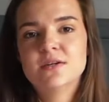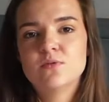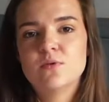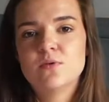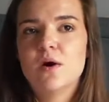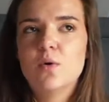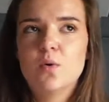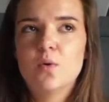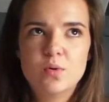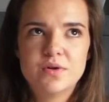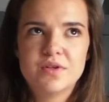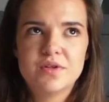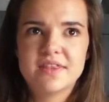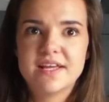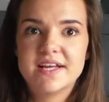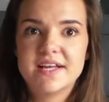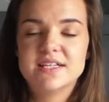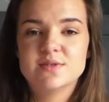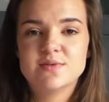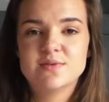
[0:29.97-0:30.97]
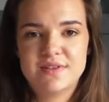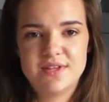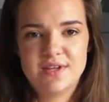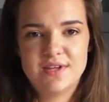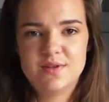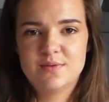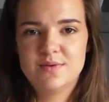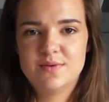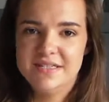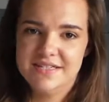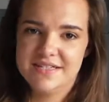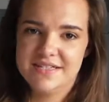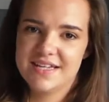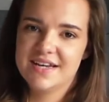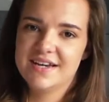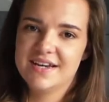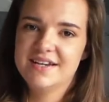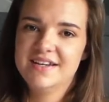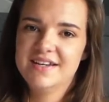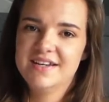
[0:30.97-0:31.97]
Well, all the things with you, the ones
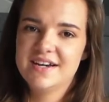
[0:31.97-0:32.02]
that